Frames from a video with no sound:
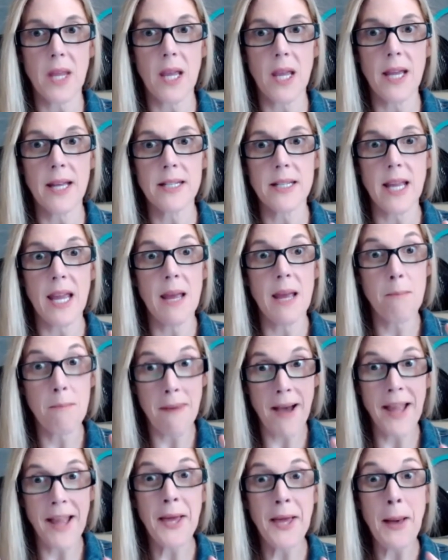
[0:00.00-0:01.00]
it it
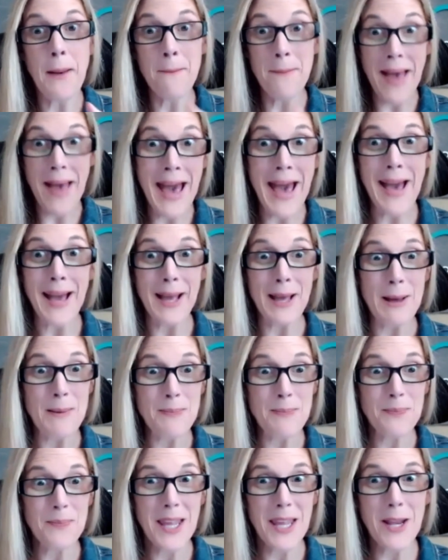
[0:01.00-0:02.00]
might come back
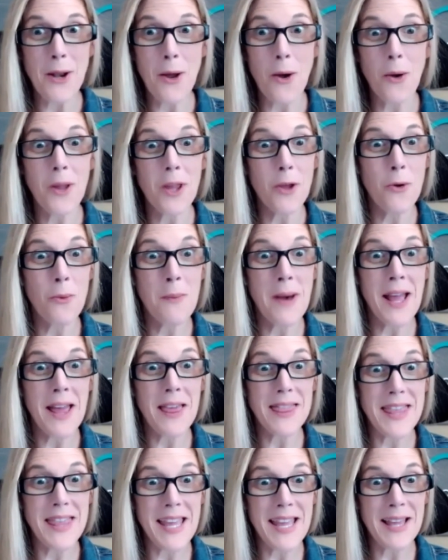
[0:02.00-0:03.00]
you know you
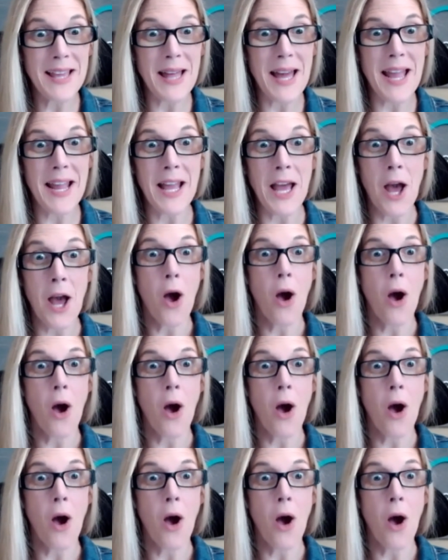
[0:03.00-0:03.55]
might think like